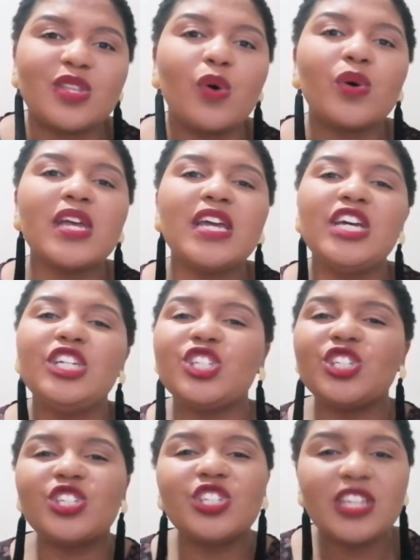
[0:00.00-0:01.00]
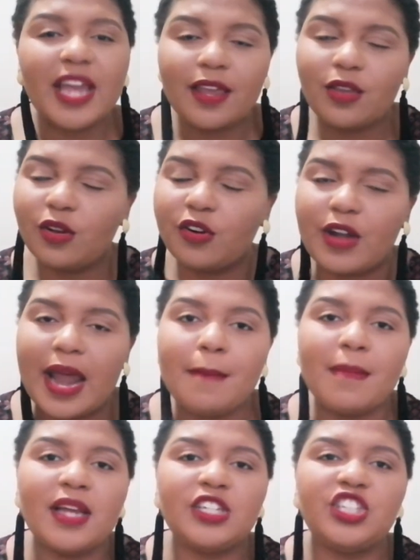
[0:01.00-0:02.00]
So just check your
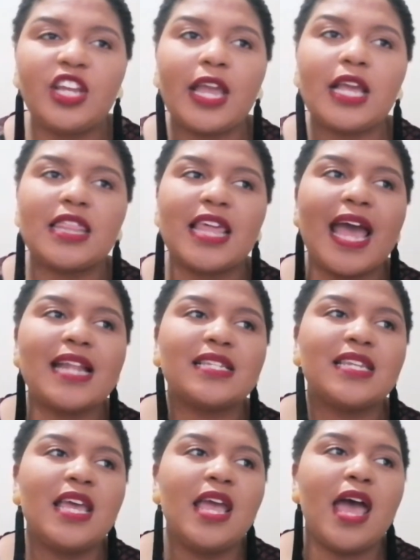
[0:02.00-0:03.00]
grammar, check that